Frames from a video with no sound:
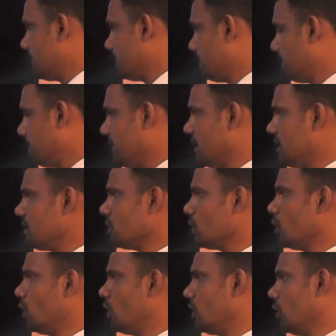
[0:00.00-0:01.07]
main
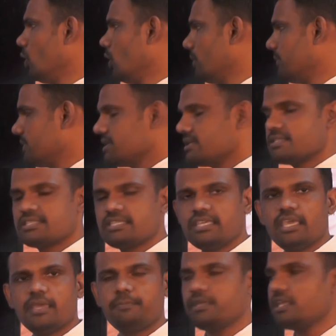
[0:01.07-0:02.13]
goal of
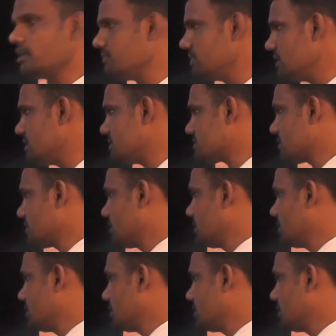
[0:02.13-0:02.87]
CAPM is